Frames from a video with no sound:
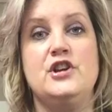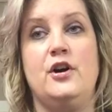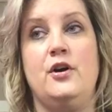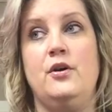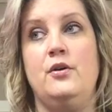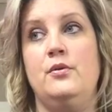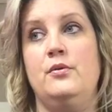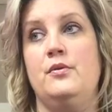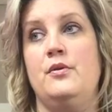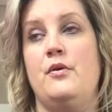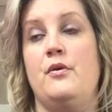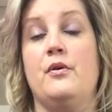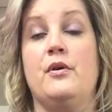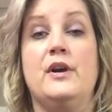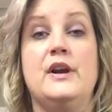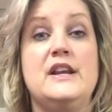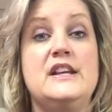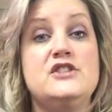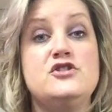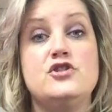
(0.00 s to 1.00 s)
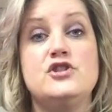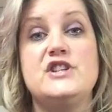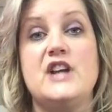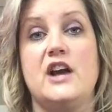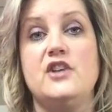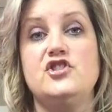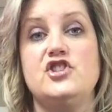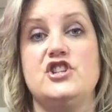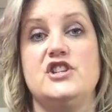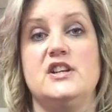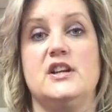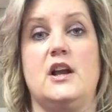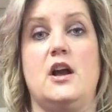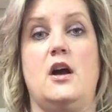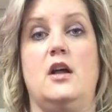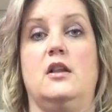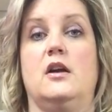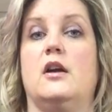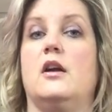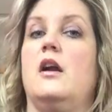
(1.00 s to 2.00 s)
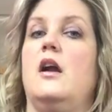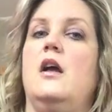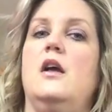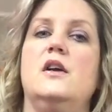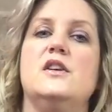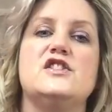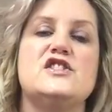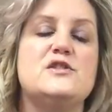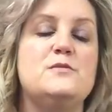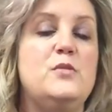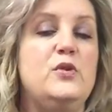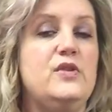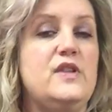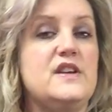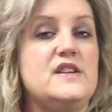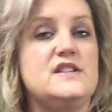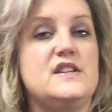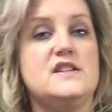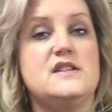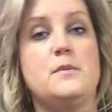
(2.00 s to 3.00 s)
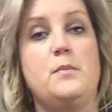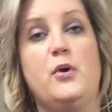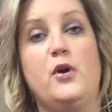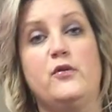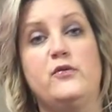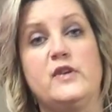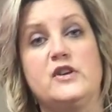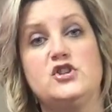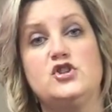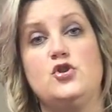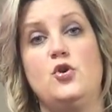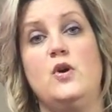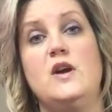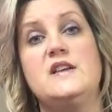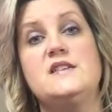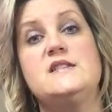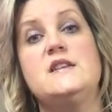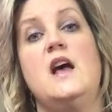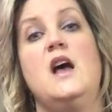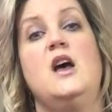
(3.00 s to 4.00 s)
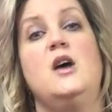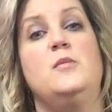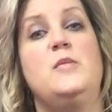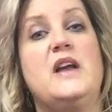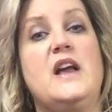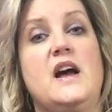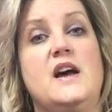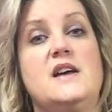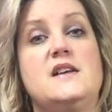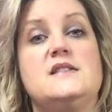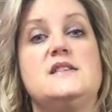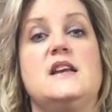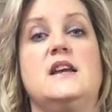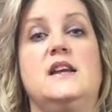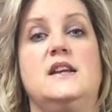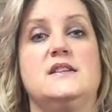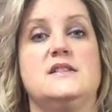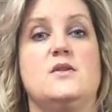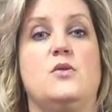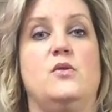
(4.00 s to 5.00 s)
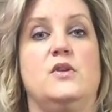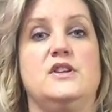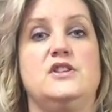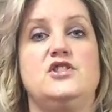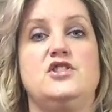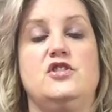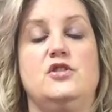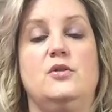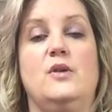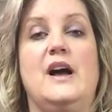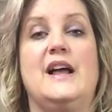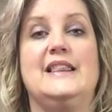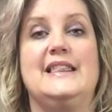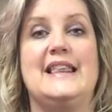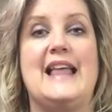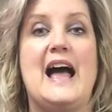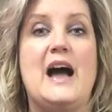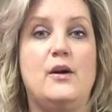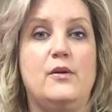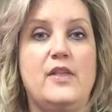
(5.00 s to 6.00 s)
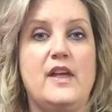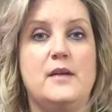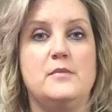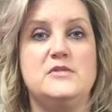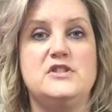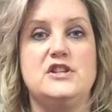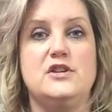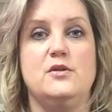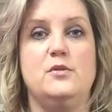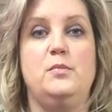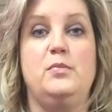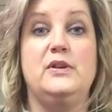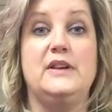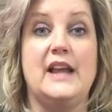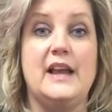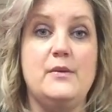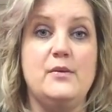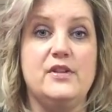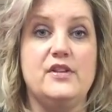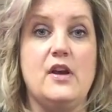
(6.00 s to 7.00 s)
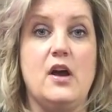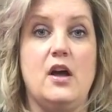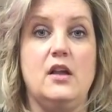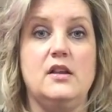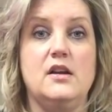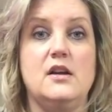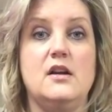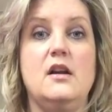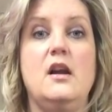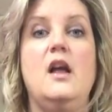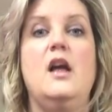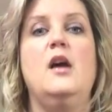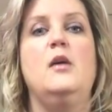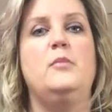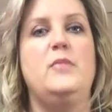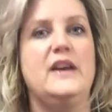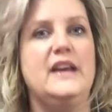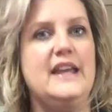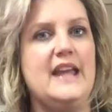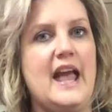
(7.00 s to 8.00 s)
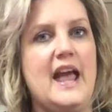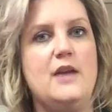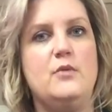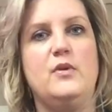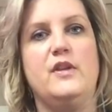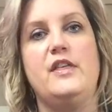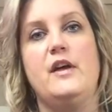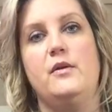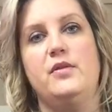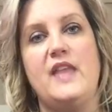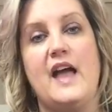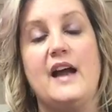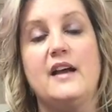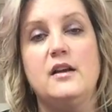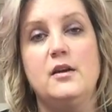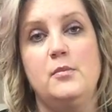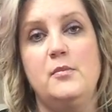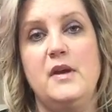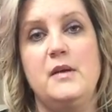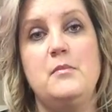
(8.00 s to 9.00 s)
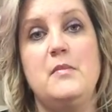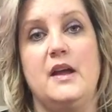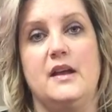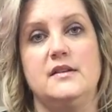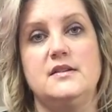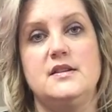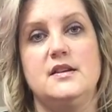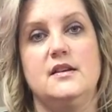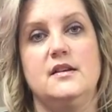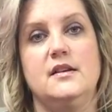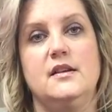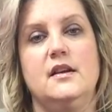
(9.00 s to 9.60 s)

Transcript: tone or an introduction to color, smoothies is a perfect choice because it is going to allow them to play with color, but again, without that commitment.